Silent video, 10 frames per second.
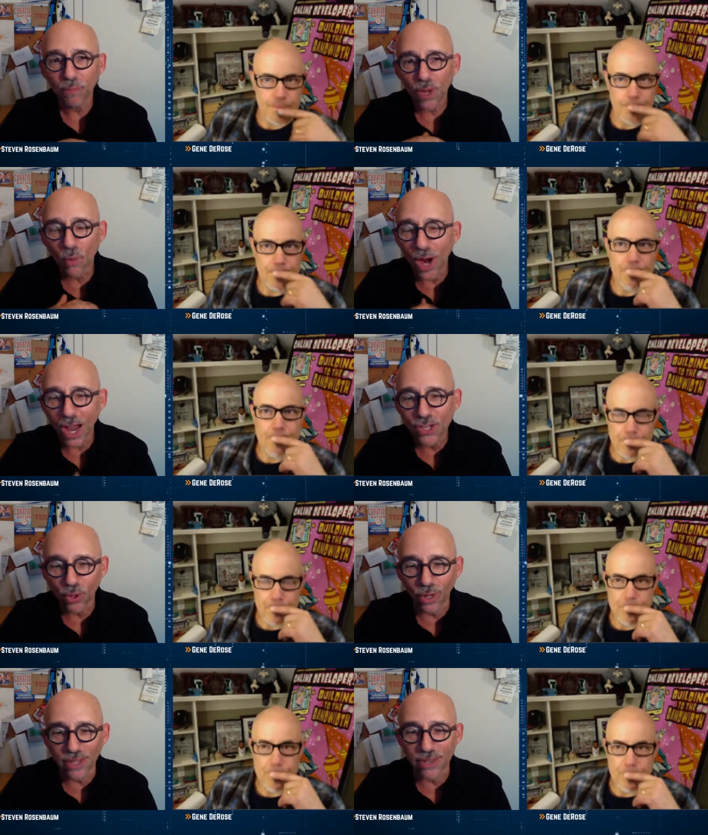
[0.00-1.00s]
Speaker 1: when I
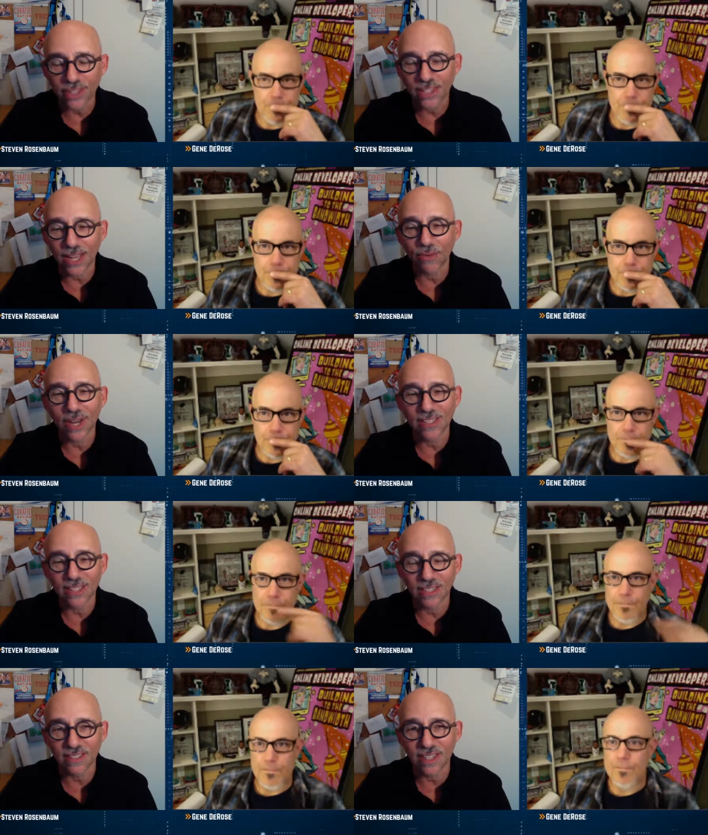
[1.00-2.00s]
joined the TED
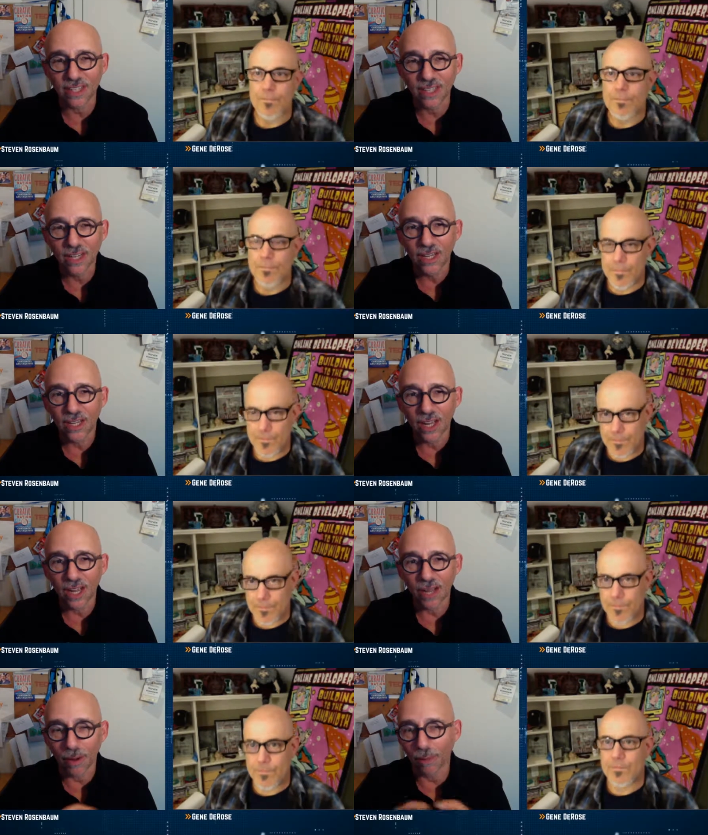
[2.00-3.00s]
residency,
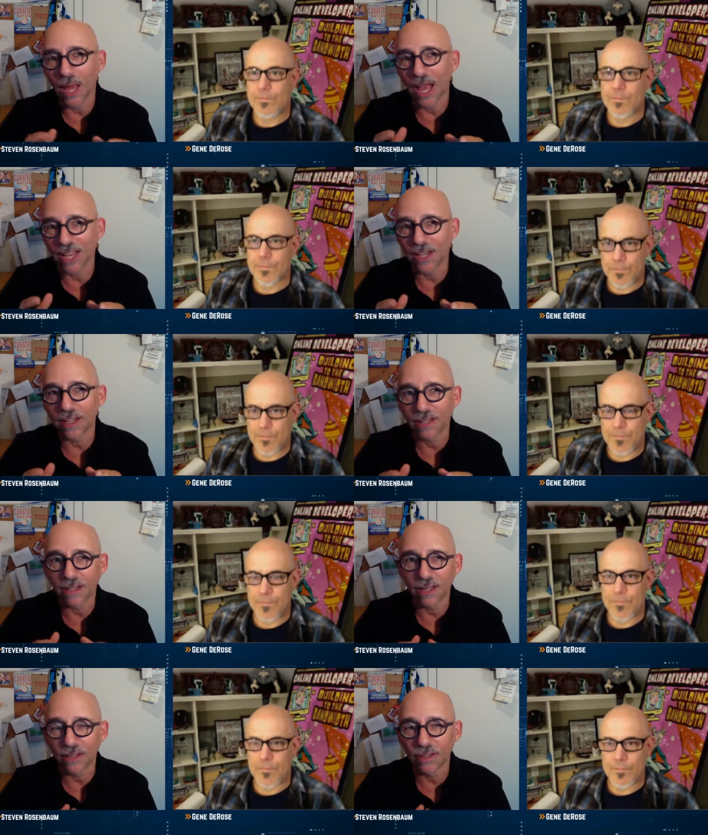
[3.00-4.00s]
uh, applied in
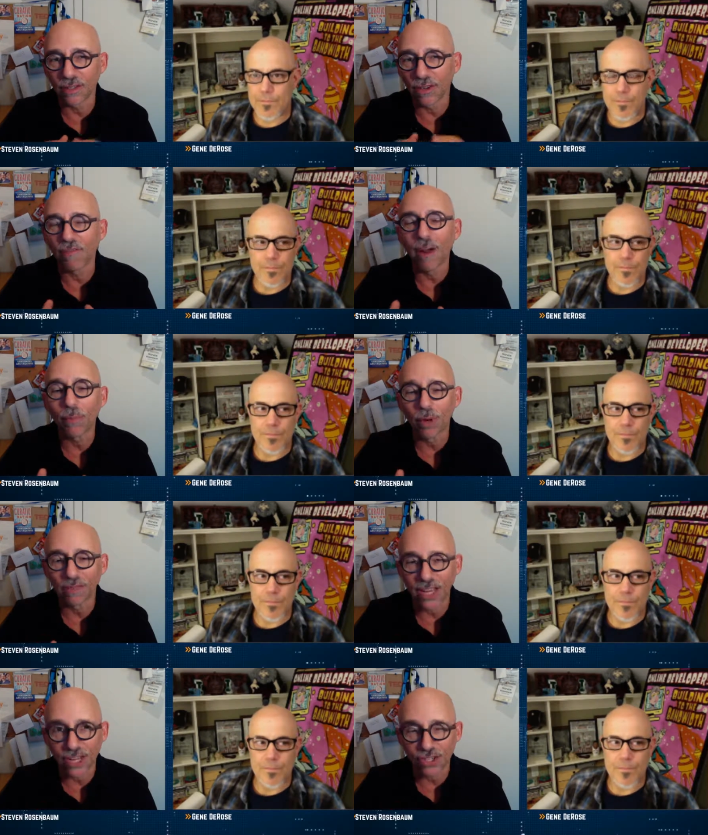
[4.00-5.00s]
November of
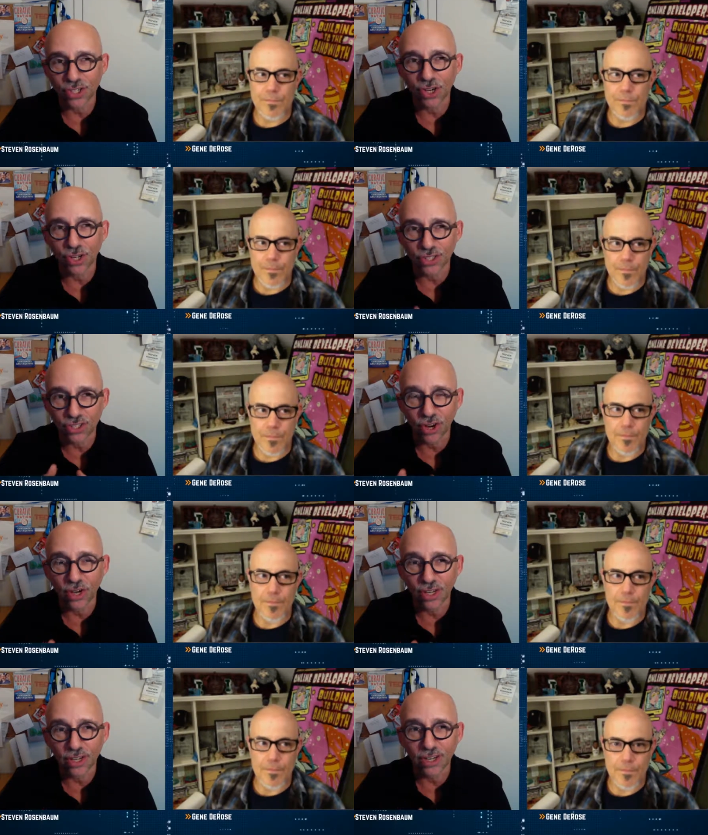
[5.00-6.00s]
last year and
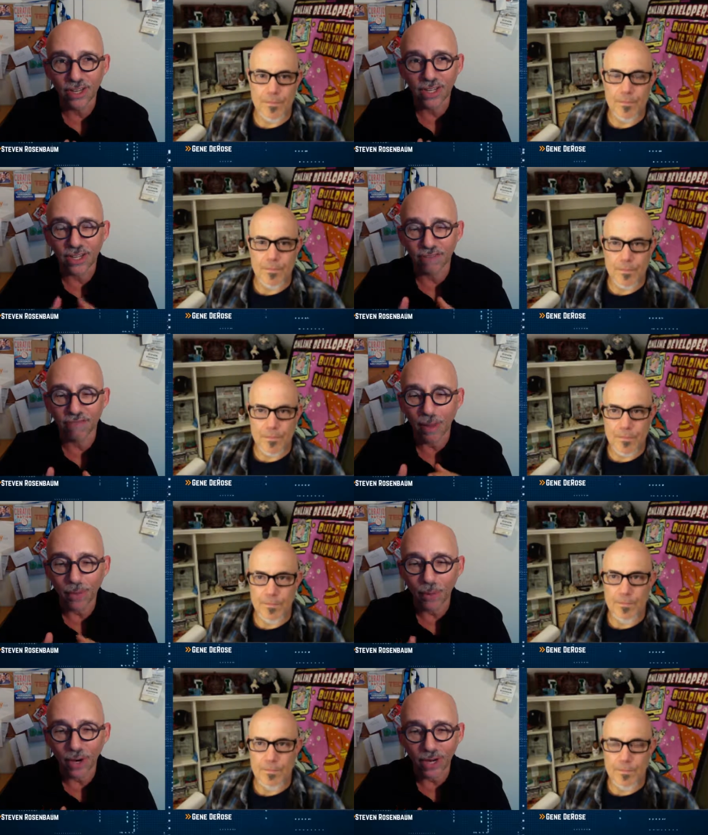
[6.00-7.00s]
started in
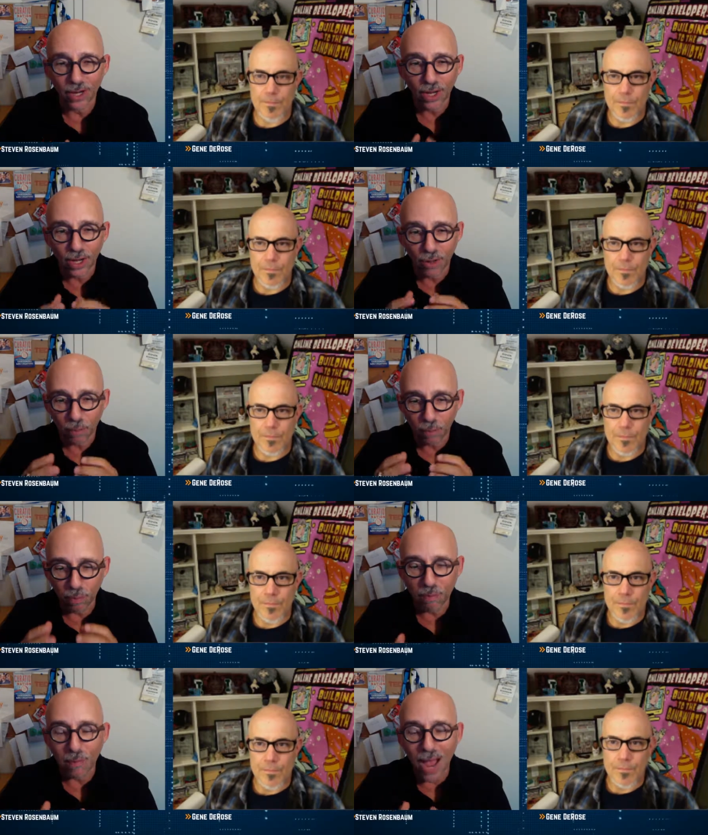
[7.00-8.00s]
February.
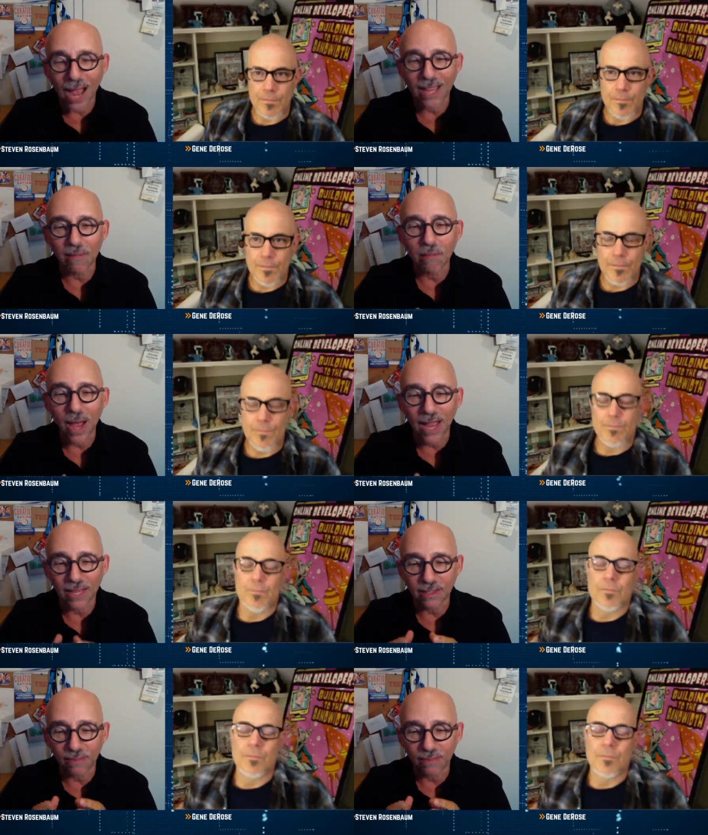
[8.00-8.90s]
My my